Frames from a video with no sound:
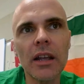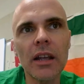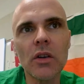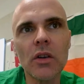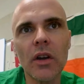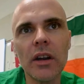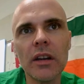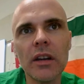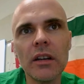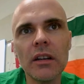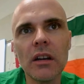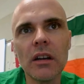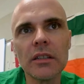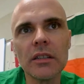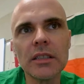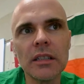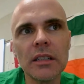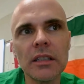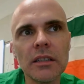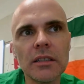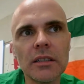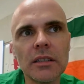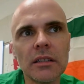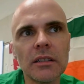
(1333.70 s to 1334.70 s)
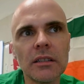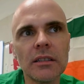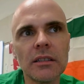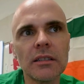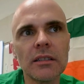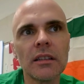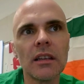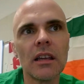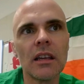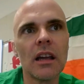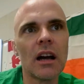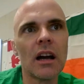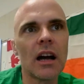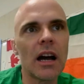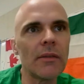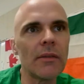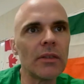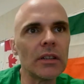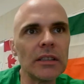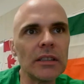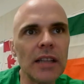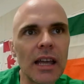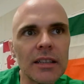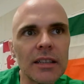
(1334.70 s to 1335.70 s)
that I created on citizens.
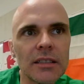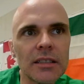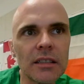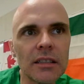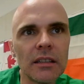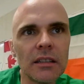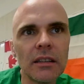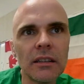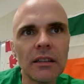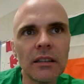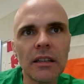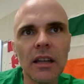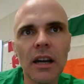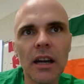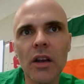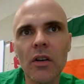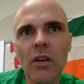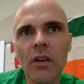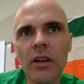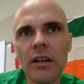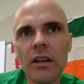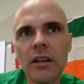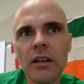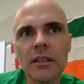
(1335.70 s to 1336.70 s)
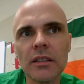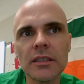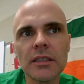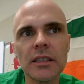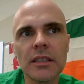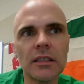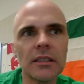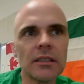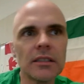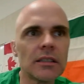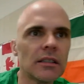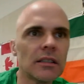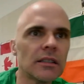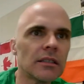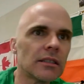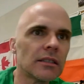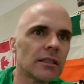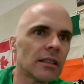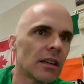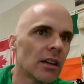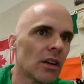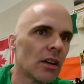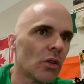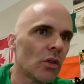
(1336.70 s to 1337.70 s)
I have a lesson that I created on
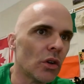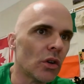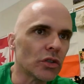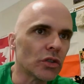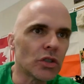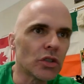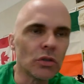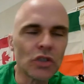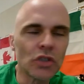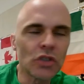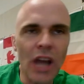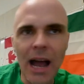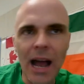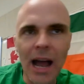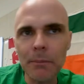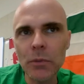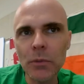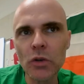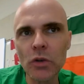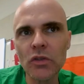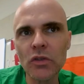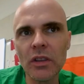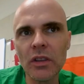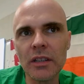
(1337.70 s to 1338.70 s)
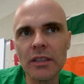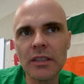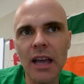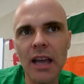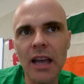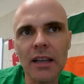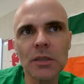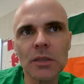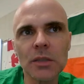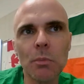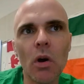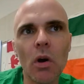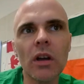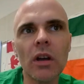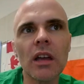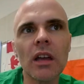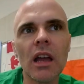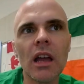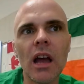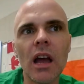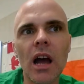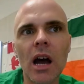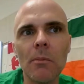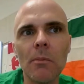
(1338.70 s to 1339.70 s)
citizens. There's 2 chapters in the
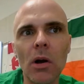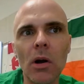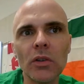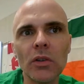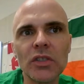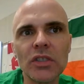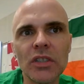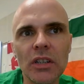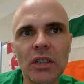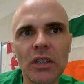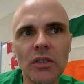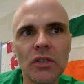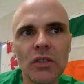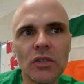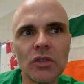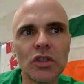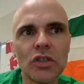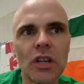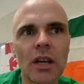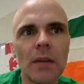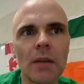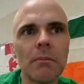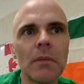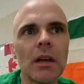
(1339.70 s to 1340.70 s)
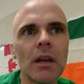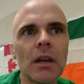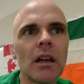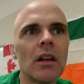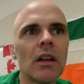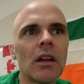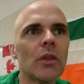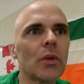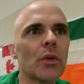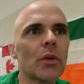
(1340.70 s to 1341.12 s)
textbook about citizenship.